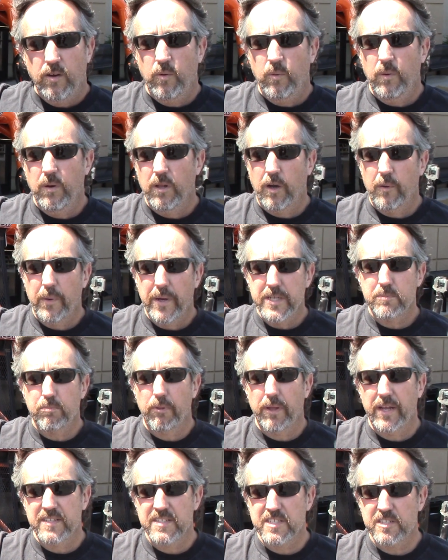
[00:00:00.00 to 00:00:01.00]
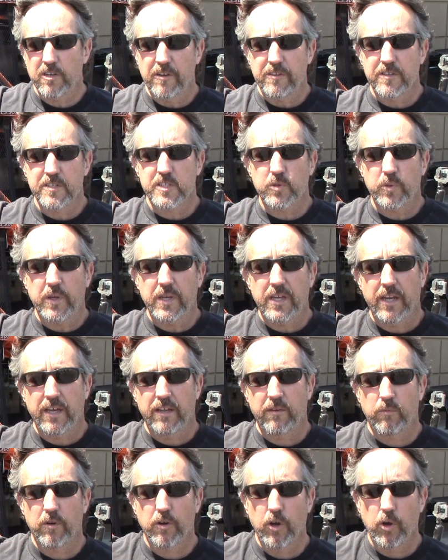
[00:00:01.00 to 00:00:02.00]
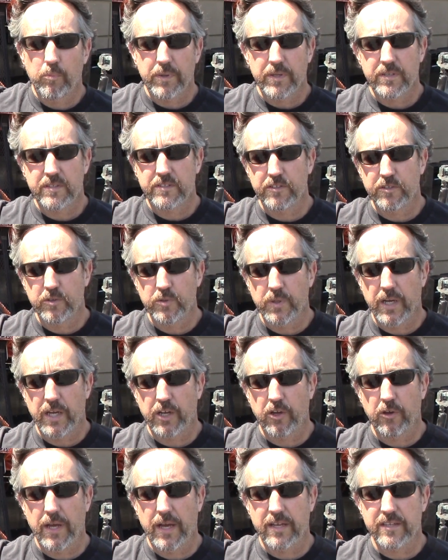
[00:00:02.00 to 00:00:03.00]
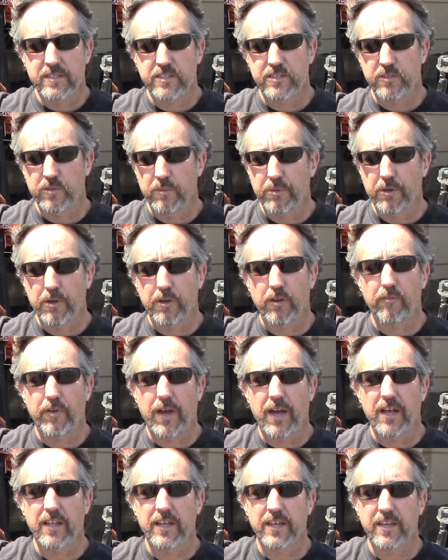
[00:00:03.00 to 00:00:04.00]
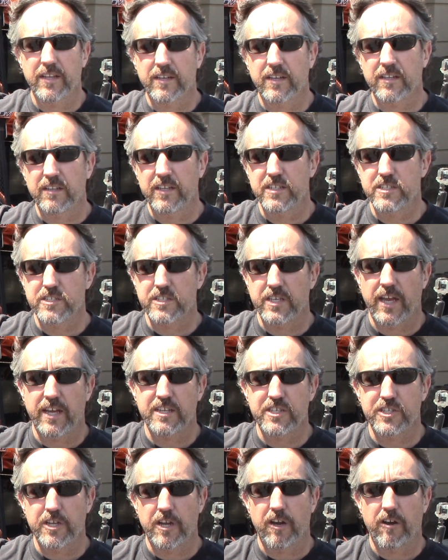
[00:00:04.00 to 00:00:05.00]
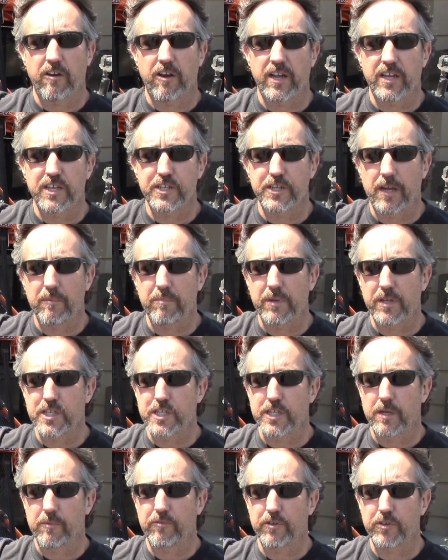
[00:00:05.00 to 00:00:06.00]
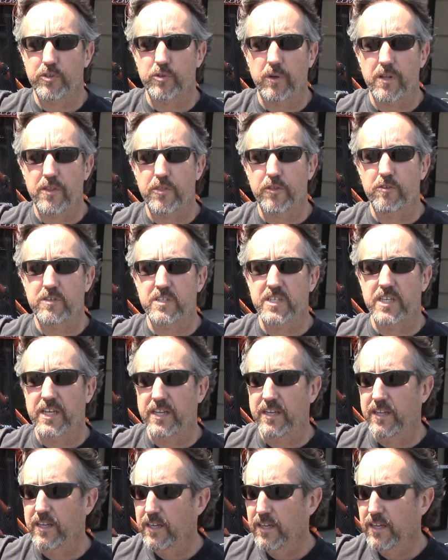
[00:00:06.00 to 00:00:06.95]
Well, our race plans start this weekend. We're hoping to uh, go down to Imperial Valley and clinch the HDRA championship for 2013.